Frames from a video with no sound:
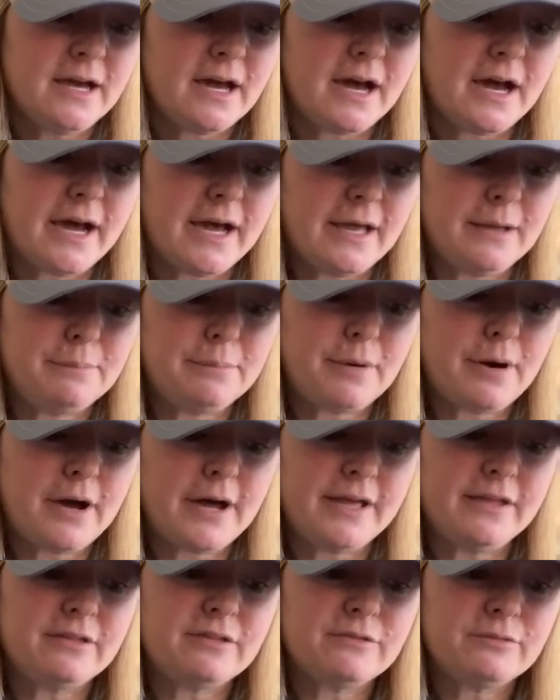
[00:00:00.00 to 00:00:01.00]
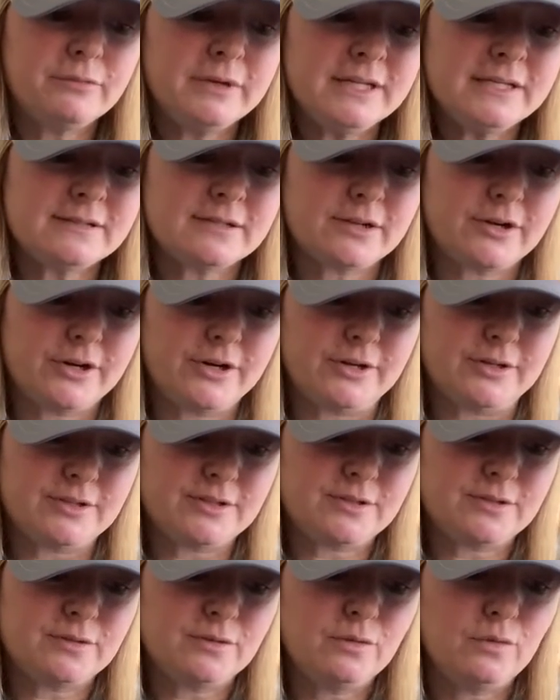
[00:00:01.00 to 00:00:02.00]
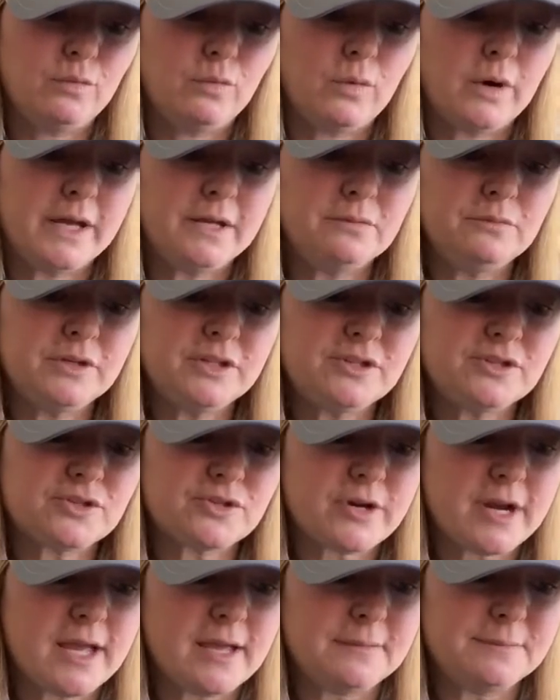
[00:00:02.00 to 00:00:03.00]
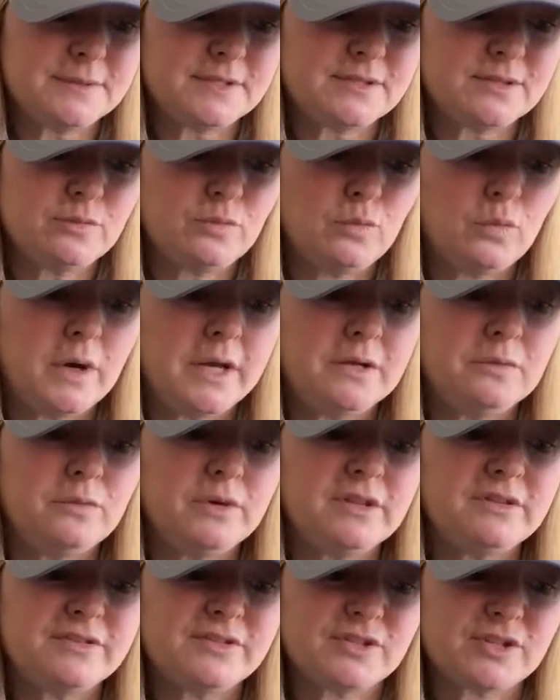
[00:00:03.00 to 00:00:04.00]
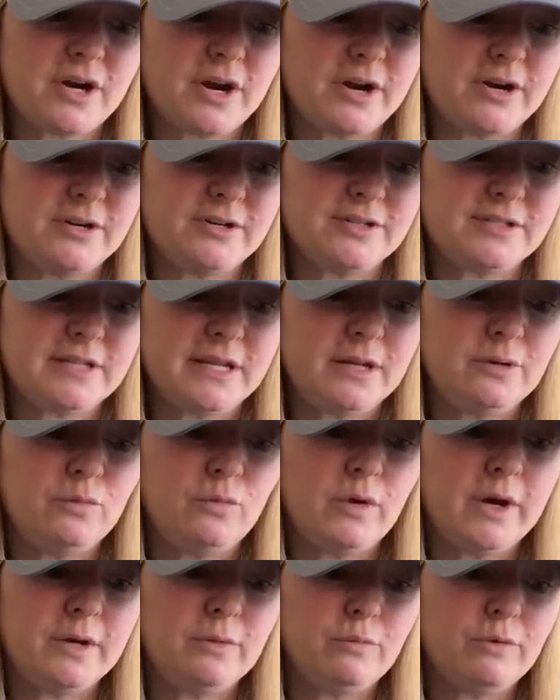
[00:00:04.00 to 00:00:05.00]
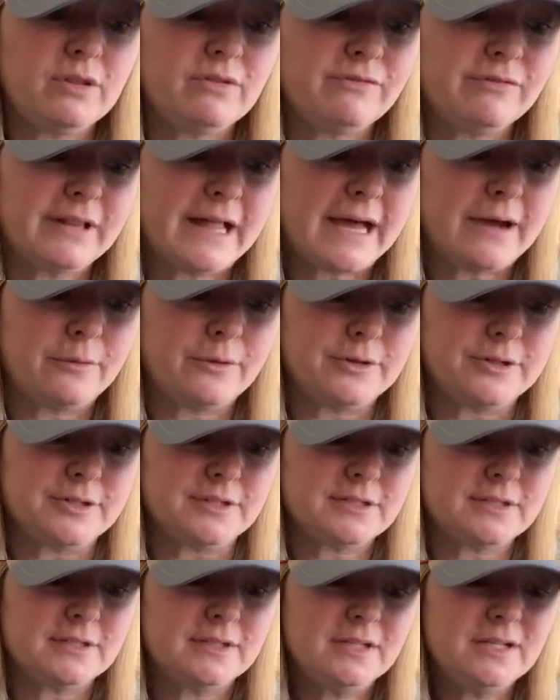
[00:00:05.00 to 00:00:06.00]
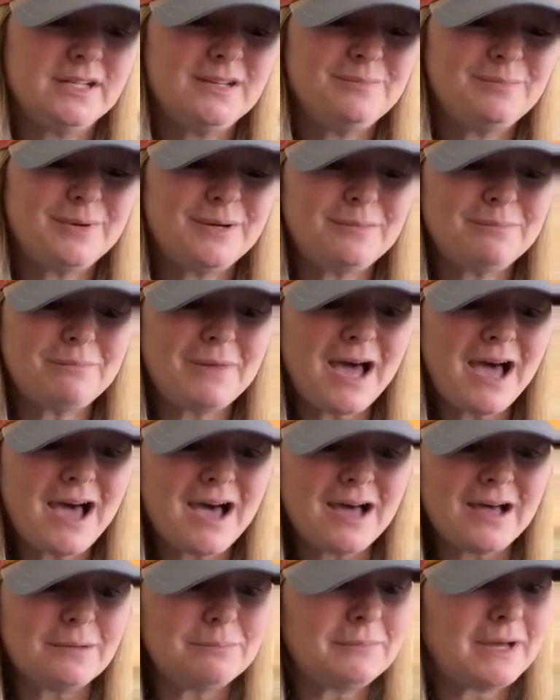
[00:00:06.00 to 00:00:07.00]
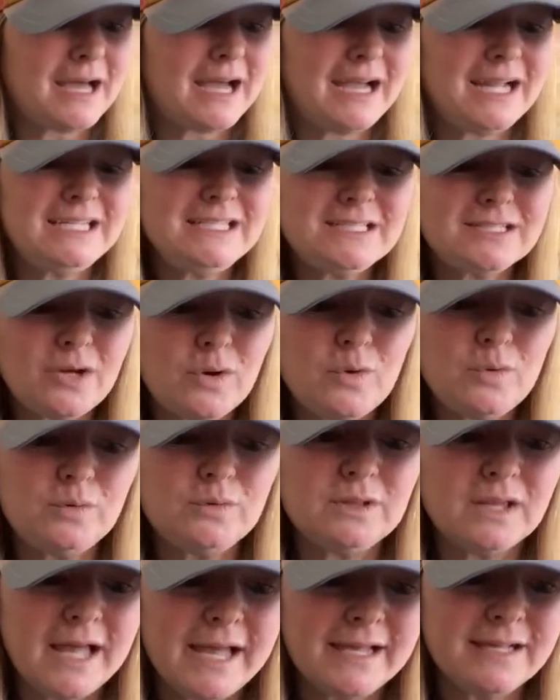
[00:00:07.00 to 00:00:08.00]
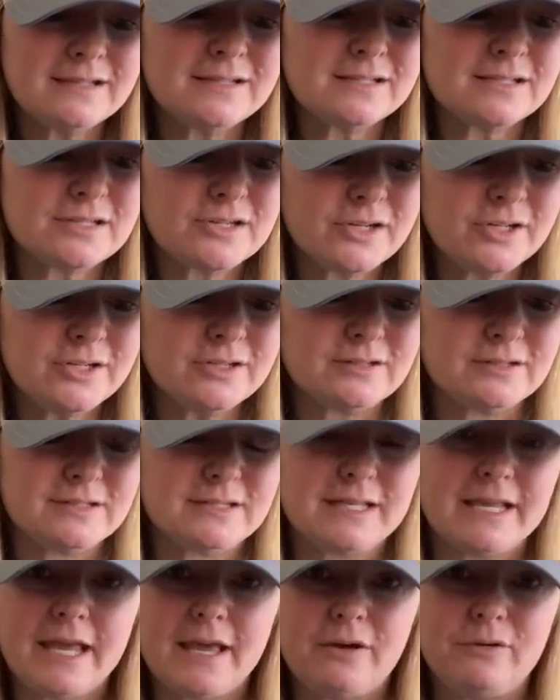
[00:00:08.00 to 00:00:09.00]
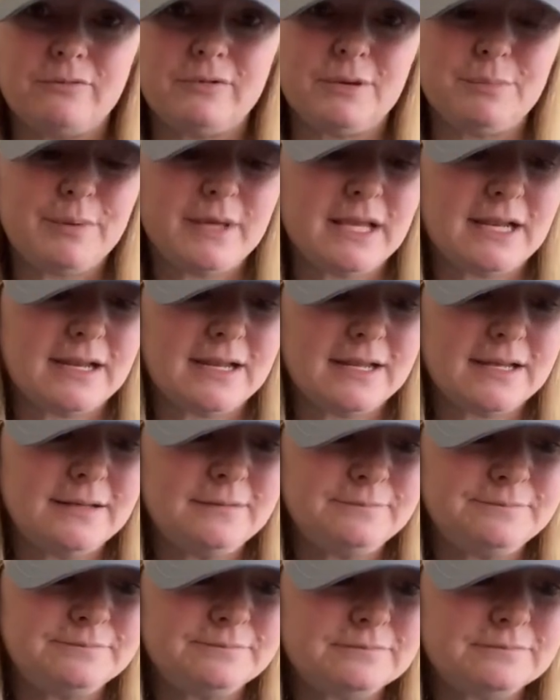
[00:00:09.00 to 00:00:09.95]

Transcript: "I bought 3 skirts. One with stripes, one with stars, and one with flowers." "But Mom, I don't like skirts," Gail repeated.